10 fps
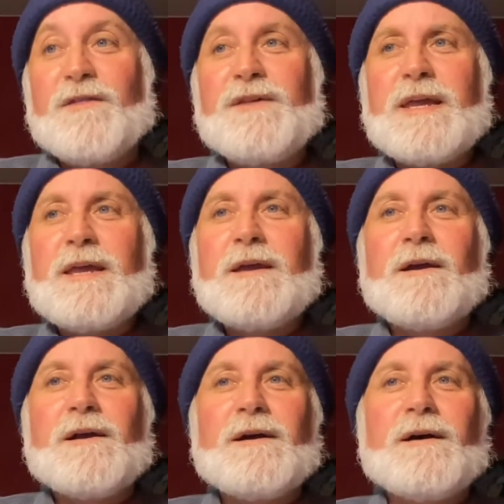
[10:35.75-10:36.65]
The
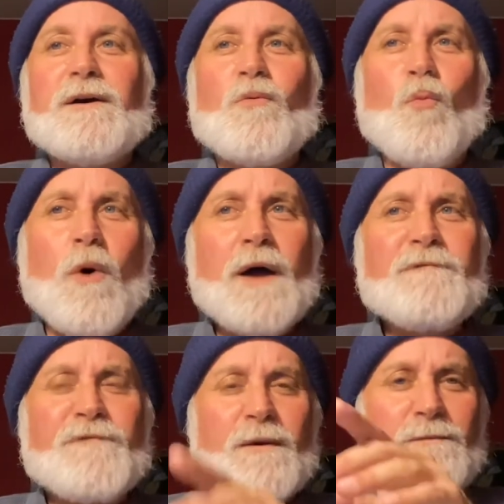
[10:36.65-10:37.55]

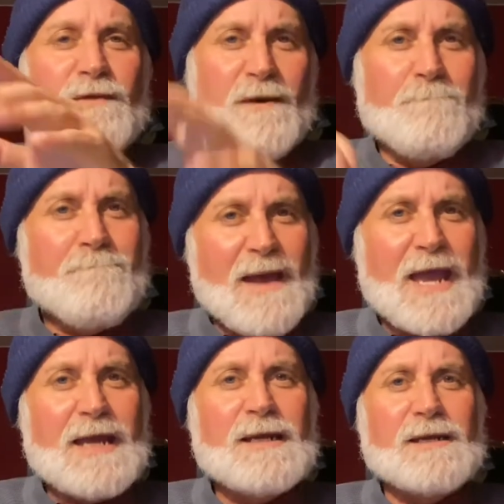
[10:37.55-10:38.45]
one from the
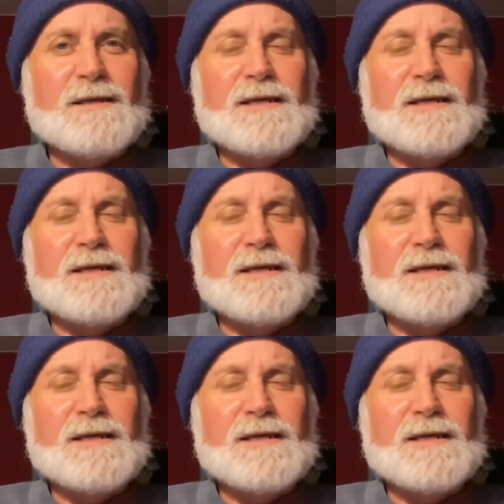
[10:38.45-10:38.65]
main